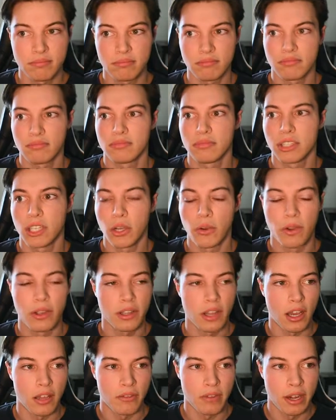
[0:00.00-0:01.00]
going
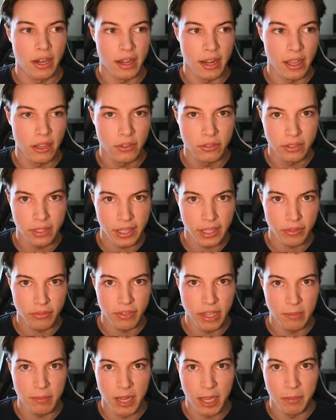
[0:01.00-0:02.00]
on right now, if
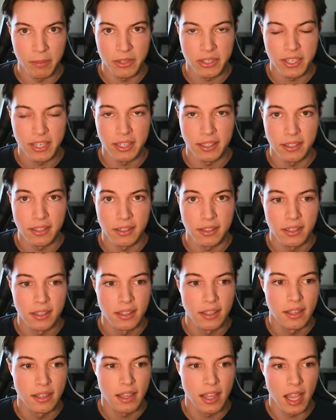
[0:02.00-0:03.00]
I'm not mistaken.
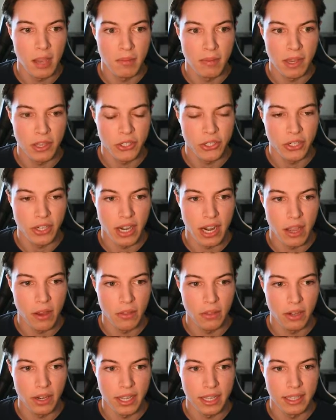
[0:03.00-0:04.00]
I'm not sure how
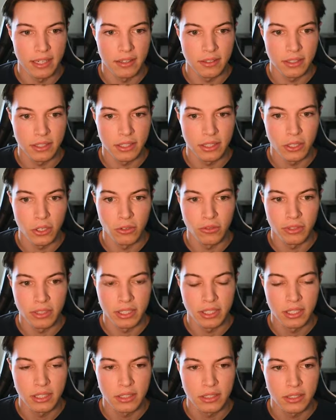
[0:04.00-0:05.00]
they're handling COVID
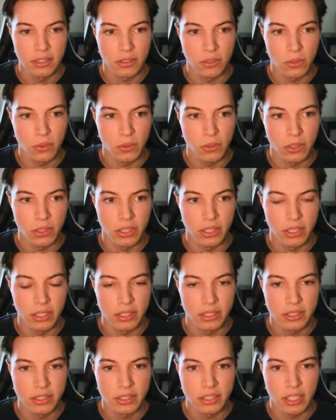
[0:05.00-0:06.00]
or
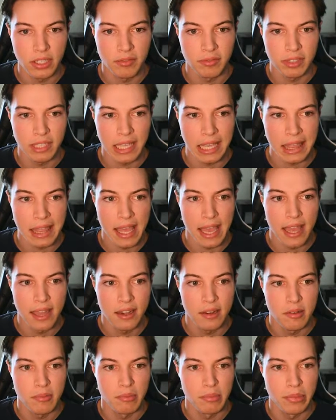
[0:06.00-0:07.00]
stuff like that,
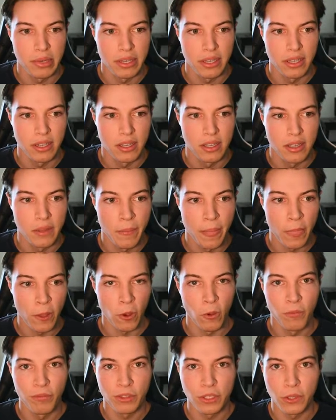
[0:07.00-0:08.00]
but
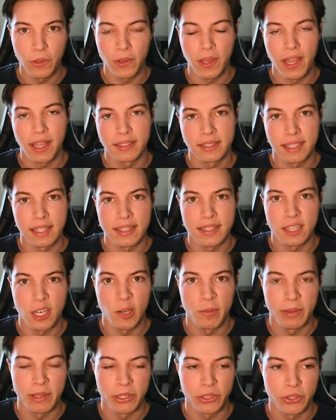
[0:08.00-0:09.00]
hopefully you guys get
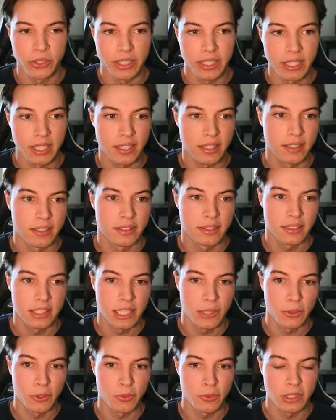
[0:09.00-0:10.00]
CyberPatriot because it
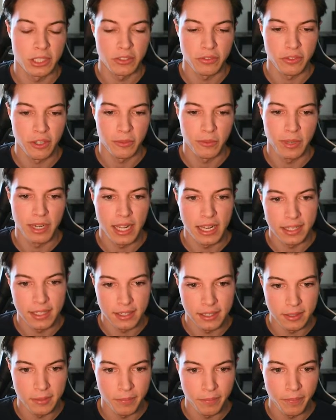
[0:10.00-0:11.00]
was really fun when I did
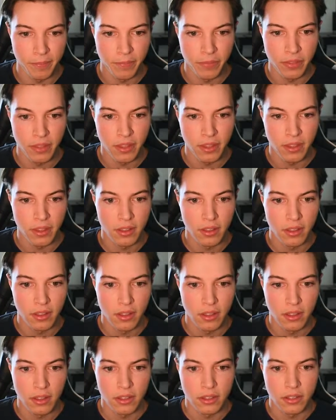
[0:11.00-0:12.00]
it.
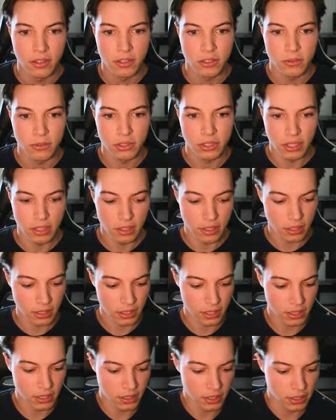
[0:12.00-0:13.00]
So we're just going to log
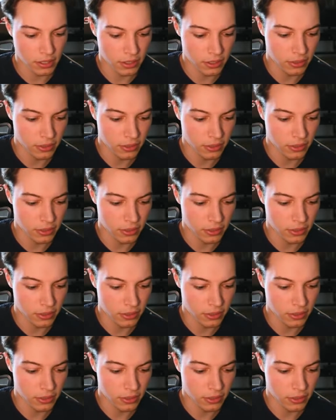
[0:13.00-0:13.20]
in here.